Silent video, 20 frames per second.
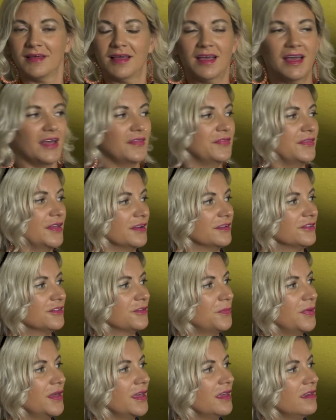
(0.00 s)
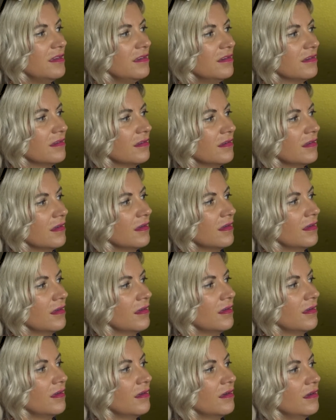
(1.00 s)
And there's Piggy.
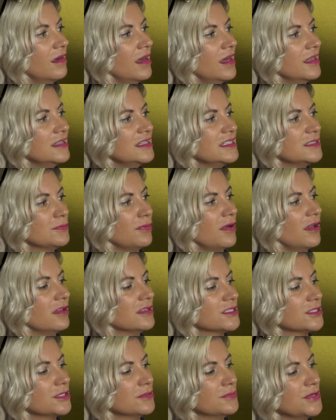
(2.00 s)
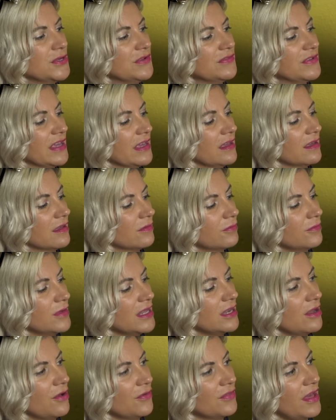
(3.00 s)
And these balls are moving. We
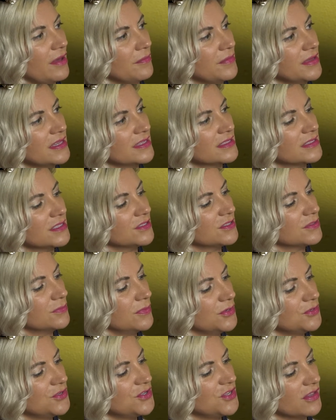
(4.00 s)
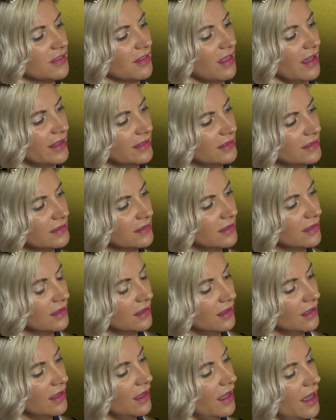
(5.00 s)
know that because there's motion lines.
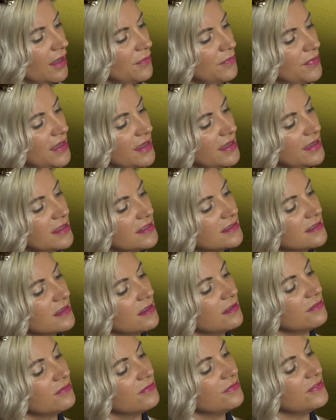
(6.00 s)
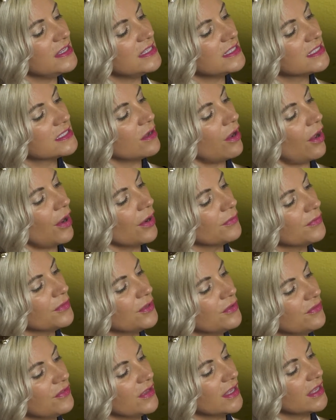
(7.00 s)
And Piggy's feet are
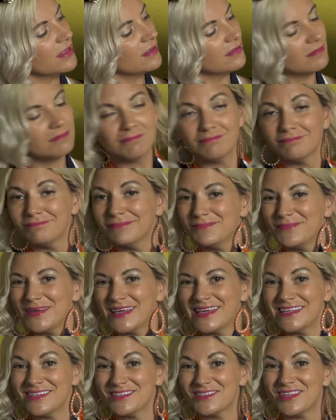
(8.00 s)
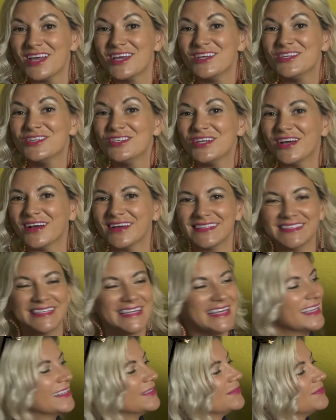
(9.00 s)
moving. Piggy's
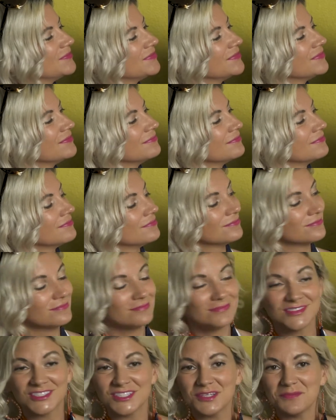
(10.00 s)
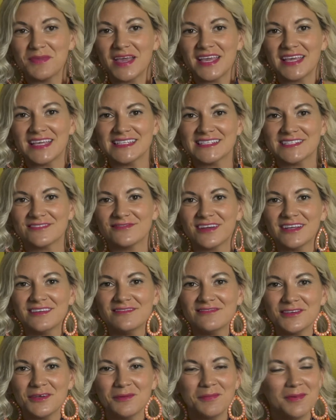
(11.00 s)
juggling to make his
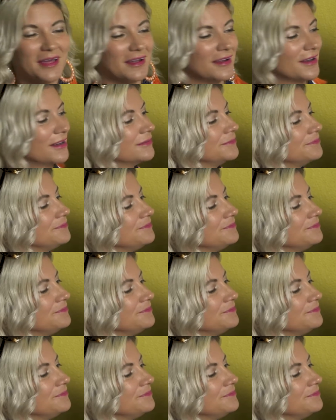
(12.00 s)
friend feel better.